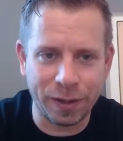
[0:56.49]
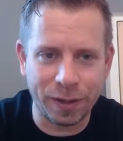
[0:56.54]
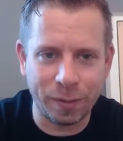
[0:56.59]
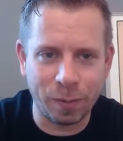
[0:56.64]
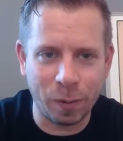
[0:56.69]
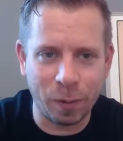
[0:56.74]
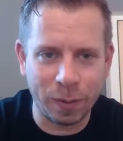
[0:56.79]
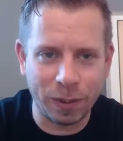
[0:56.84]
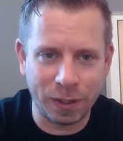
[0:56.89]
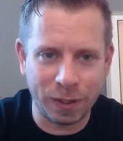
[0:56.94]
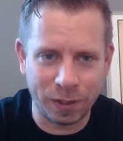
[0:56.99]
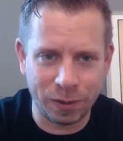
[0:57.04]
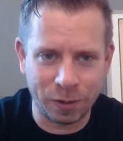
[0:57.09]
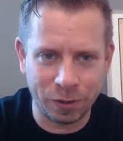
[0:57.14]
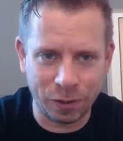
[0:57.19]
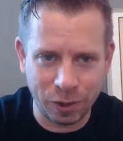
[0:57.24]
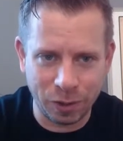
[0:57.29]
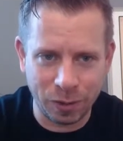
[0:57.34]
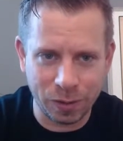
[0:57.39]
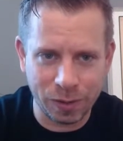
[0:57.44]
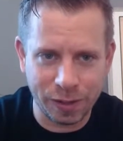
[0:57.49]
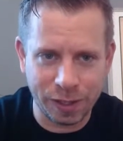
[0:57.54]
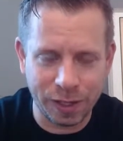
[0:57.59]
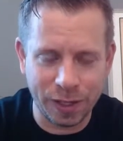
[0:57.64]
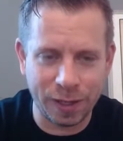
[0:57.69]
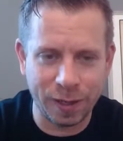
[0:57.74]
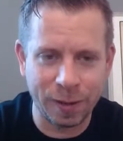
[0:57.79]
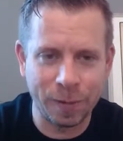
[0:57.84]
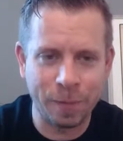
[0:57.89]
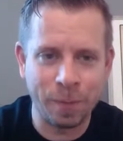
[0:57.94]
what we did on
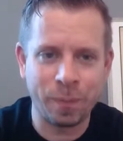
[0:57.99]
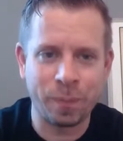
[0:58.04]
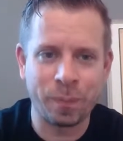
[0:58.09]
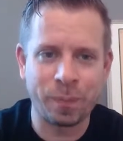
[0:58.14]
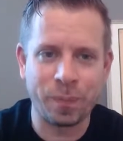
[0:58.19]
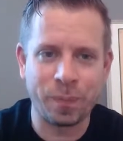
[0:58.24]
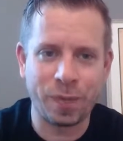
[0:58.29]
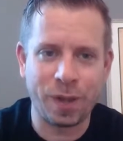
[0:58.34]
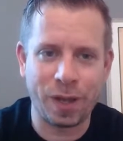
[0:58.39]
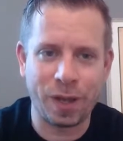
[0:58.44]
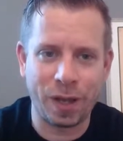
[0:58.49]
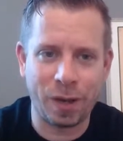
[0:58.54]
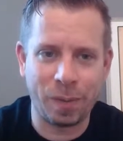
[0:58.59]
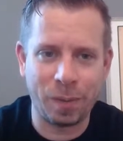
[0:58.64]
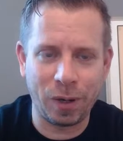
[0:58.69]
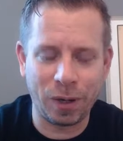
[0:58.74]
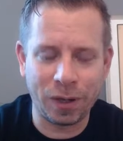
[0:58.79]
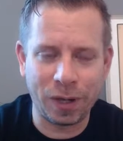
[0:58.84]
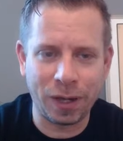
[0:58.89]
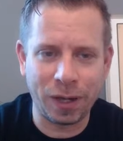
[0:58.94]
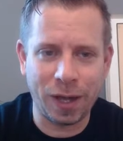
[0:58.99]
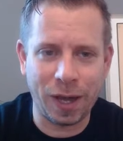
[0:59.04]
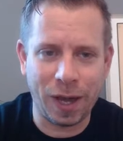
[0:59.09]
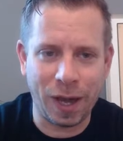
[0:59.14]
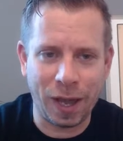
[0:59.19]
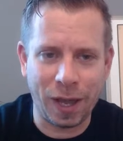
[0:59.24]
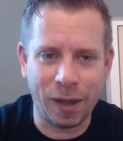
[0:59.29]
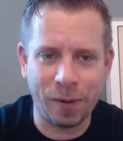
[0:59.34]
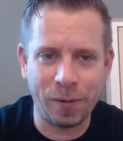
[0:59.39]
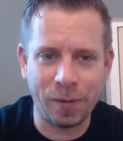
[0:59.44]
Tuesday, looking at
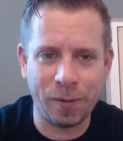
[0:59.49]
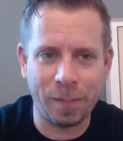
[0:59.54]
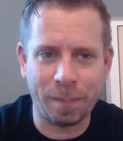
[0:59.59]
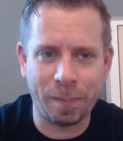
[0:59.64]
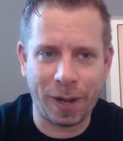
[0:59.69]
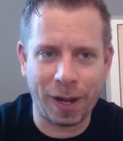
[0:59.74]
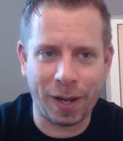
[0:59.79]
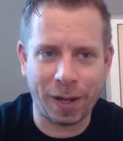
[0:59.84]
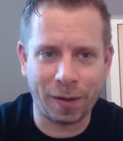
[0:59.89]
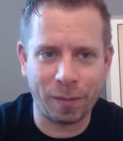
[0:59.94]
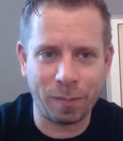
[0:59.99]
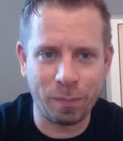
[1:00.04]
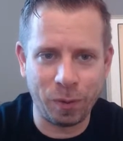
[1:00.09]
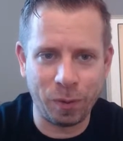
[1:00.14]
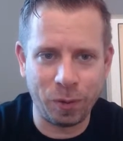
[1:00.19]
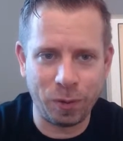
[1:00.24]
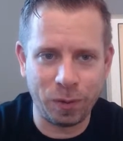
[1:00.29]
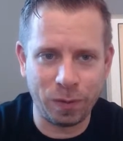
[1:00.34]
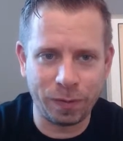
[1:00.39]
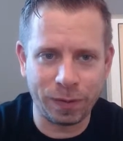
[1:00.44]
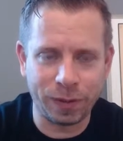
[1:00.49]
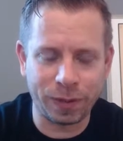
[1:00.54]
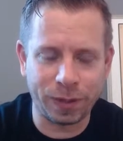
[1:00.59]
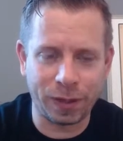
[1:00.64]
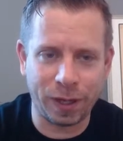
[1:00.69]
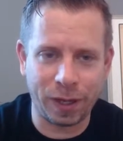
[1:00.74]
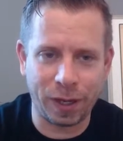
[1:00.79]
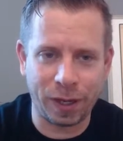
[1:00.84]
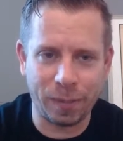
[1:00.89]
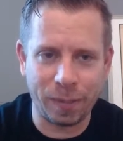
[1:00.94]
how the back moves
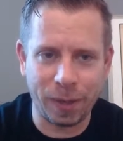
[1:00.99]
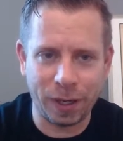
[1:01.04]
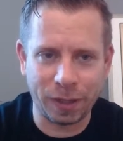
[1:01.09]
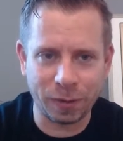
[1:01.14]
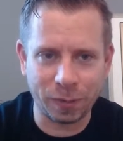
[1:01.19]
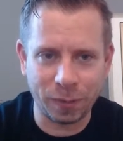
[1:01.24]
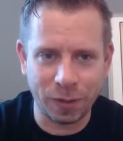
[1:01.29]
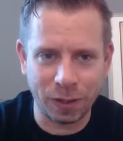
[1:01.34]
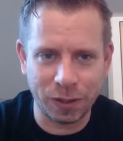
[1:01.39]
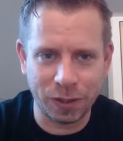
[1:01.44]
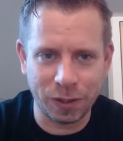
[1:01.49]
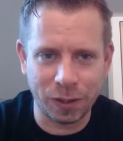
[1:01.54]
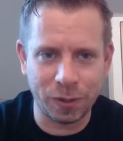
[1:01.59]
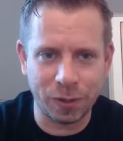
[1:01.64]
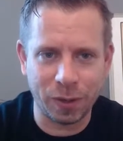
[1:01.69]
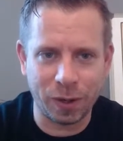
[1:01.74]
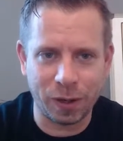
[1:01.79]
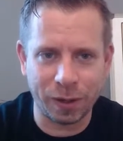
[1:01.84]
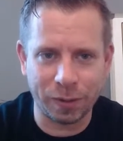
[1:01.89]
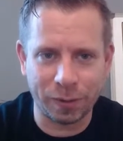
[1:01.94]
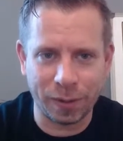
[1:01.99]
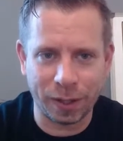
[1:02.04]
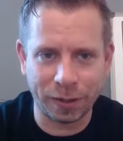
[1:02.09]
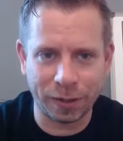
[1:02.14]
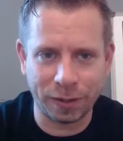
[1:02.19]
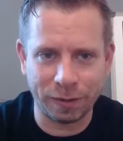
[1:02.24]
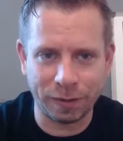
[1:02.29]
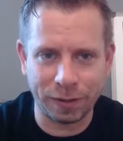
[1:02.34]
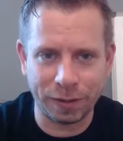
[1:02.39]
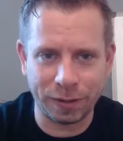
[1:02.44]
as we do other
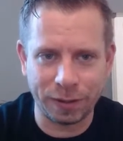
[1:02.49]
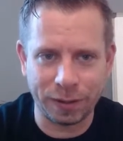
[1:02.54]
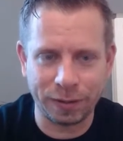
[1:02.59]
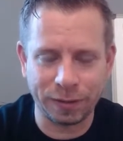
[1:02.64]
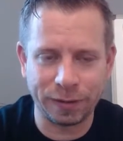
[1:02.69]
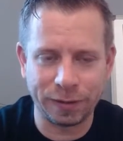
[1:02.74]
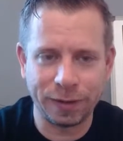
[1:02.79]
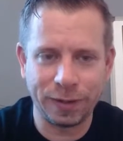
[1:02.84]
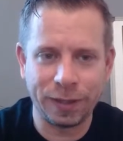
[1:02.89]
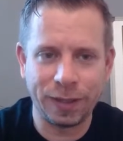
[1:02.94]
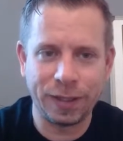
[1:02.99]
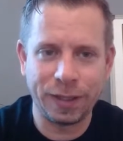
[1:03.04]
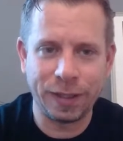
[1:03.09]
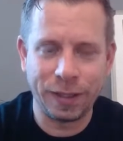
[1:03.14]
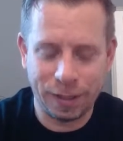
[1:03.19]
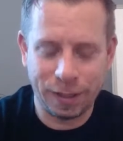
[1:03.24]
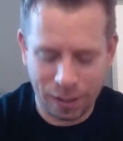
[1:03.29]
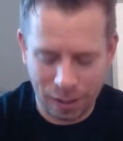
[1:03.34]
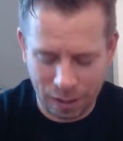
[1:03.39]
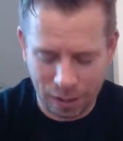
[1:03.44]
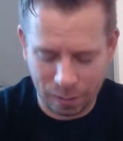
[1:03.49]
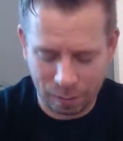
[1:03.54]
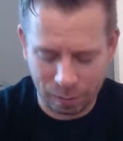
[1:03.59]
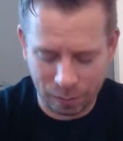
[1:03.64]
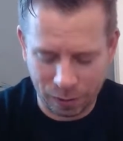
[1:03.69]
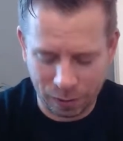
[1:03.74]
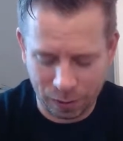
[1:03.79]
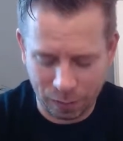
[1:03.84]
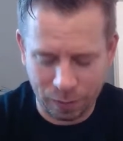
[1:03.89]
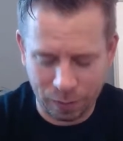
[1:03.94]
activities.
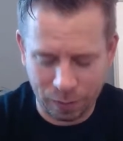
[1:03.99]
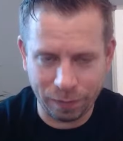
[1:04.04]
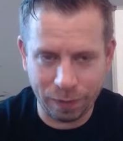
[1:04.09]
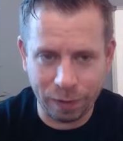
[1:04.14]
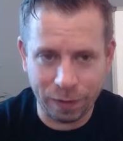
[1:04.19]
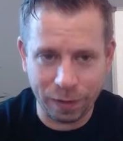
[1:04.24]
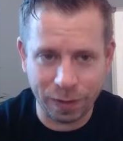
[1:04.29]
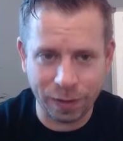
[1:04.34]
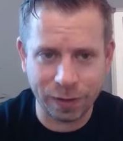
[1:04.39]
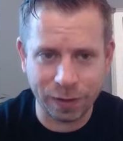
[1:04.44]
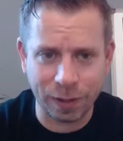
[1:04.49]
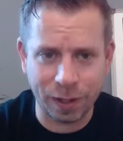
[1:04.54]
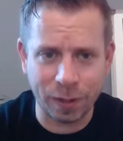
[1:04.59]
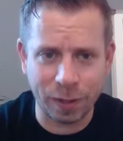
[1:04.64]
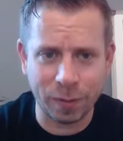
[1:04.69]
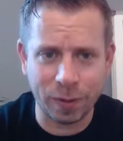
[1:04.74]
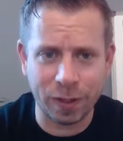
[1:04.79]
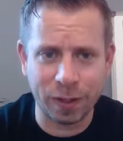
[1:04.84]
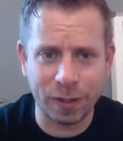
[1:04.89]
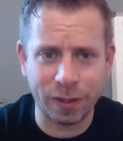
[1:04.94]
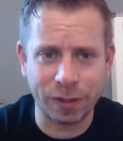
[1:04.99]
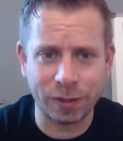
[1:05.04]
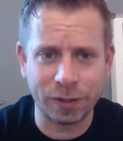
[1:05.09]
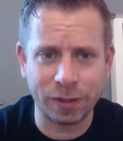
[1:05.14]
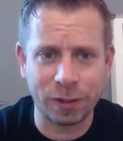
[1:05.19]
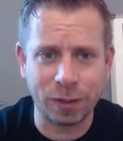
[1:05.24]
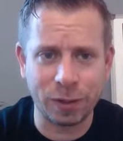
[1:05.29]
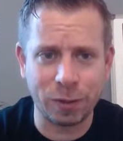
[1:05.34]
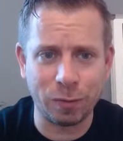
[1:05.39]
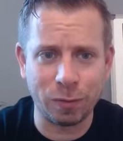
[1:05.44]
So the things that I would like
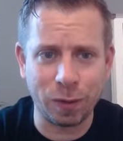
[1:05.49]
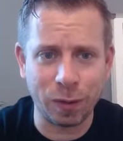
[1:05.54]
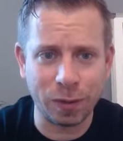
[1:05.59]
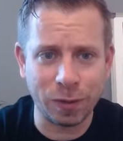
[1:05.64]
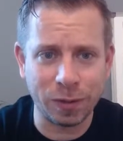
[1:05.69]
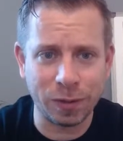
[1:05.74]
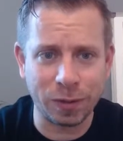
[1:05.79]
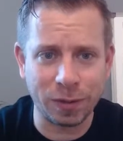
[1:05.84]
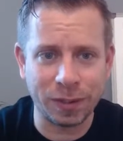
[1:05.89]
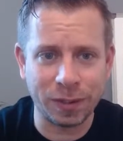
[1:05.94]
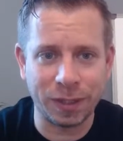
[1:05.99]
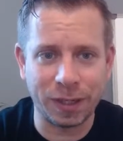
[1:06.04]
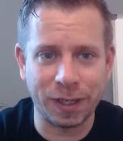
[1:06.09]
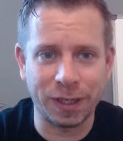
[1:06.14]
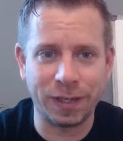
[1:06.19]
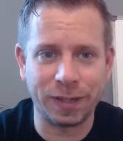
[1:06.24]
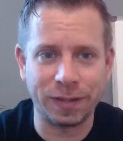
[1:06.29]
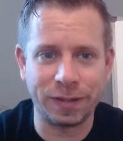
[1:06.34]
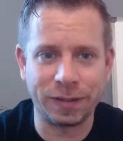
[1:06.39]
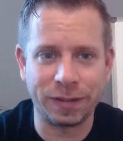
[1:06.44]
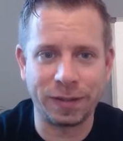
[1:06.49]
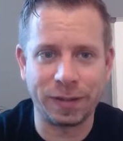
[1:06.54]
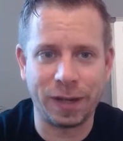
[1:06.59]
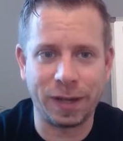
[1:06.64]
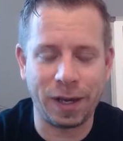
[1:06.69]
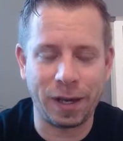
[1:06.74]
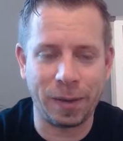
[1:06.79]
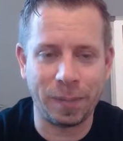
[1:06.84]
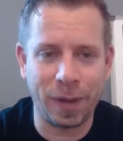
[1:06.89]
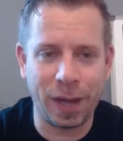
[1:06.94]
to focus on today is
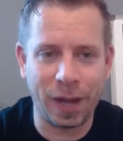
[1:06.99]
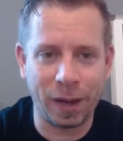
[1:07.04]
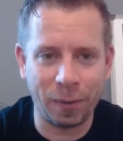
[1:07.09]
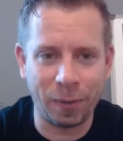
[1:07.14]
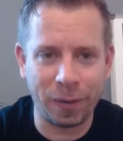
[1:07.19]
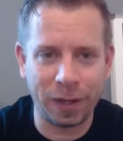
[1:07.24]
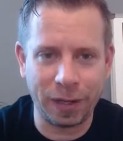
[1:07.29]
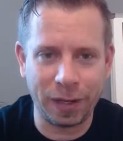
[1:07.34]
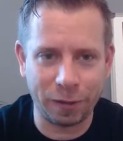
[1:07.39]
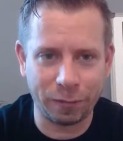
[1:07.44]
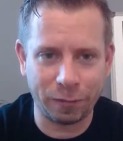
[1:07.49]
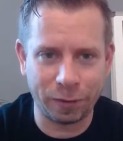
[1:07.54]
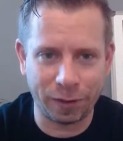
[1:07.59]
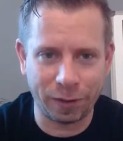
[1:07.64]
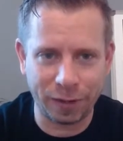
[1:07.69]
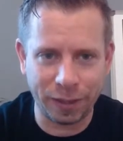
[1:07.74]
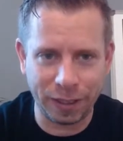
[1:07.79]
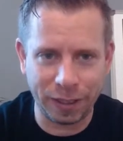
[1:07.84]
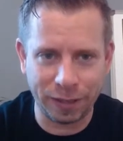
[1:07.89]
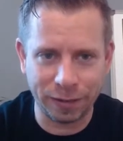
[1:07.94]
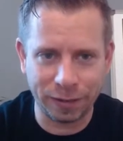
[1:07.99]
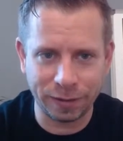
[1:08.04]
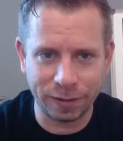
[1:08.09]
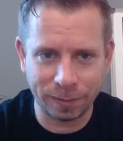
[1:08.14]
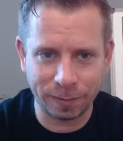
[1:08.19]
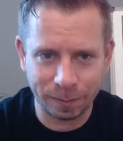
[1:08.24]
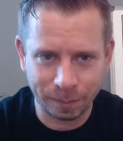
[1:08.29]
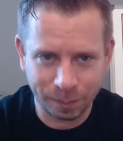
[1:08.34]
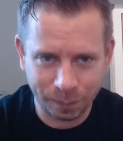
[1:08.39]
how we lift our knees.